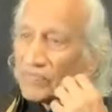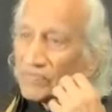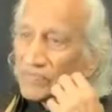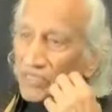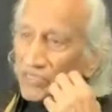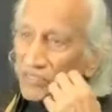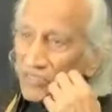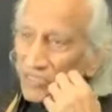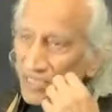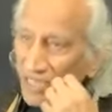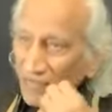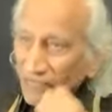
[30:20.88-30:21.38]

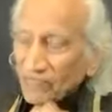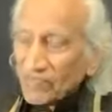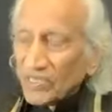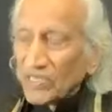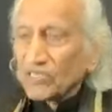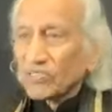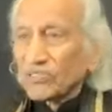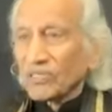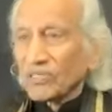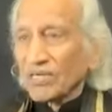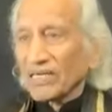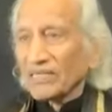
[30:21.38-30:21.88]

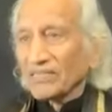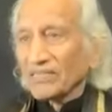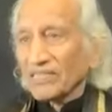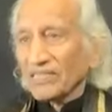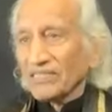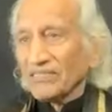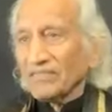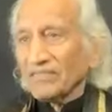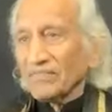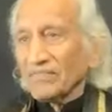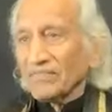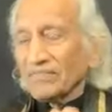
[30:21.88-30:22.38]

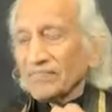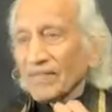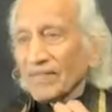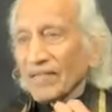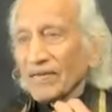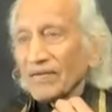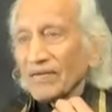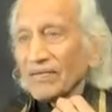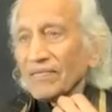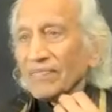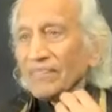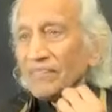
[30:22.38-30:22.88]
self-destructive
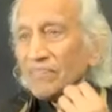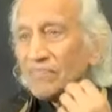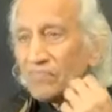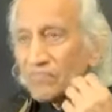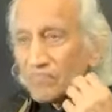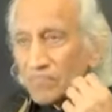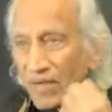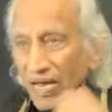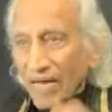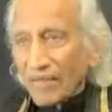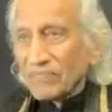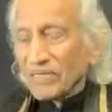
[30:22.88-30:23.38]

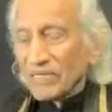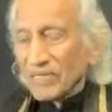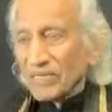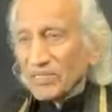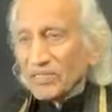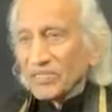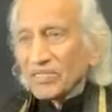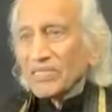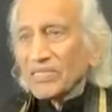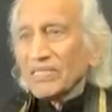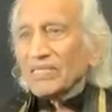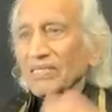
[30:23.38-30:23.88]

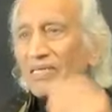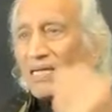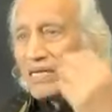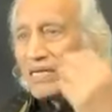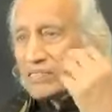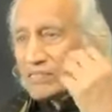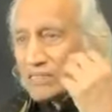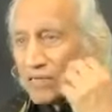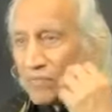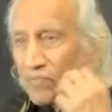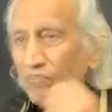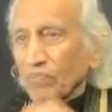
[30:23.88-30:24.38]
memories
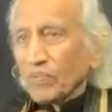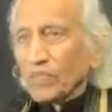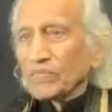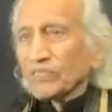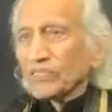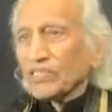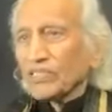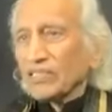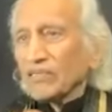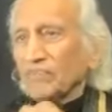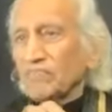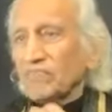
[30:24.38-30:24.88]
and
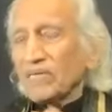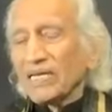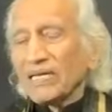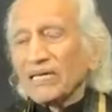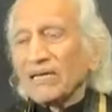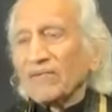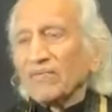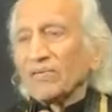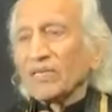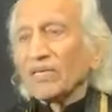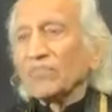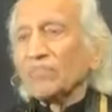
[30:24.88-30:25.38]
compulsive
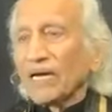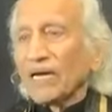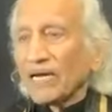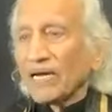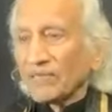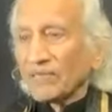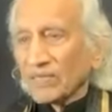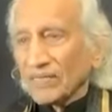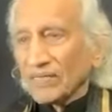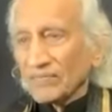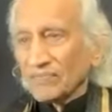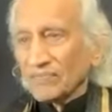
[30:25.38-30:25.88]
behavior
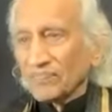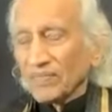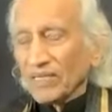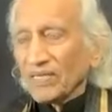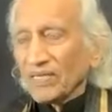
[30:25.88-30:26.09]
patterns